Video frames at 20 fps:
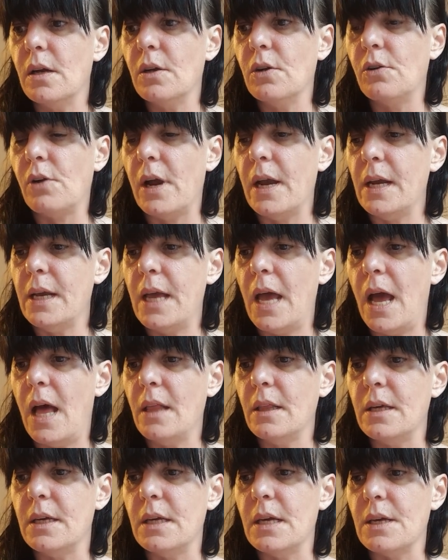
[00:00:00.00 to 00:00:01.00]
Greg
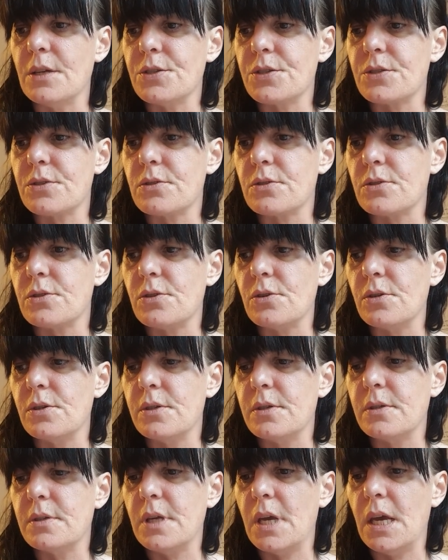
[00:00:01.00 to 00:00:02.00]
Hallett
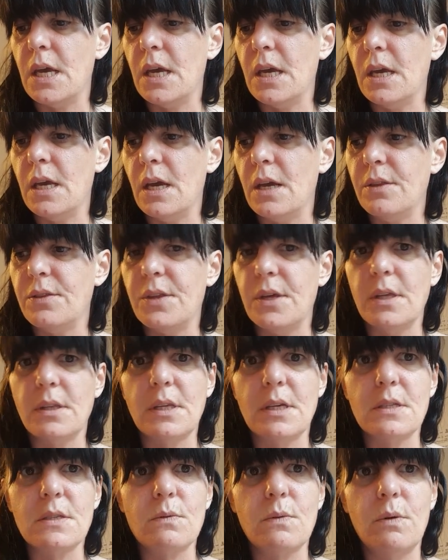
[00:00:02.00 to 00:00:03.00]
yesterday, I think
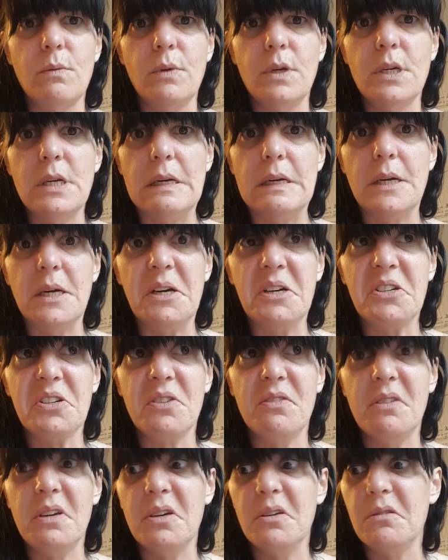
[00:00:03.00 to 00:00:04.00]
that's when we did an
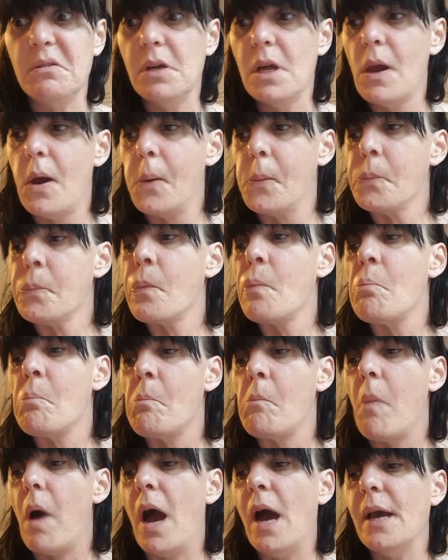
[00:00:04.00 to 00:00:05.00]
interview.
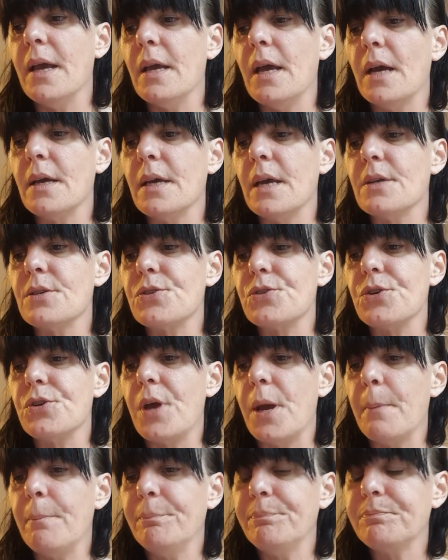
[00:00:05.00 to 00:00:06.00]
Yeah,
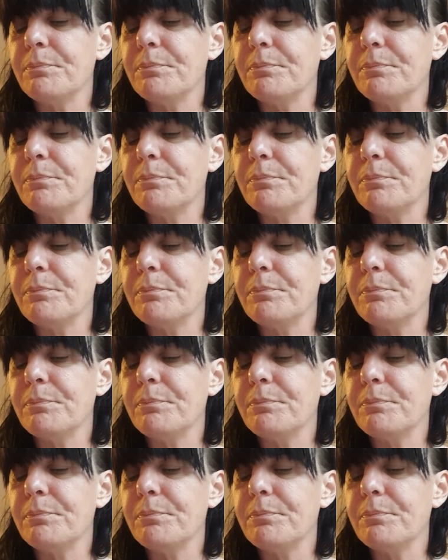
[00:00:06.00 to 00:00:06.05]
yesterday.